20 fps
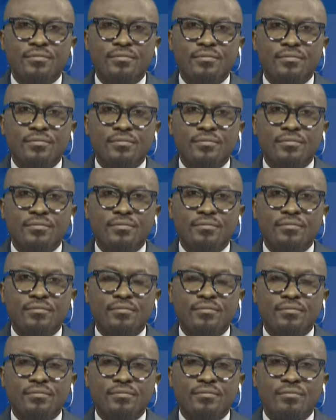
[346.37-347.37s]

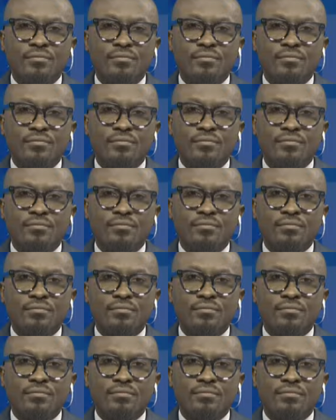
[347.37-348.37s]

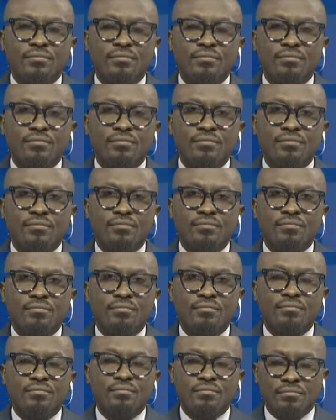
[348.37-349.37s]

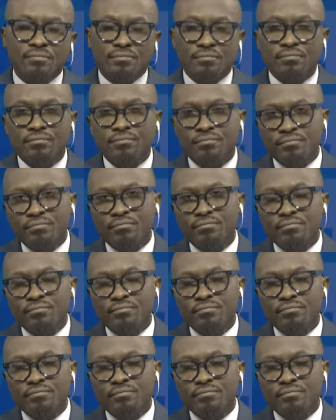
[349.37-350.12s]
The person shown says nothing.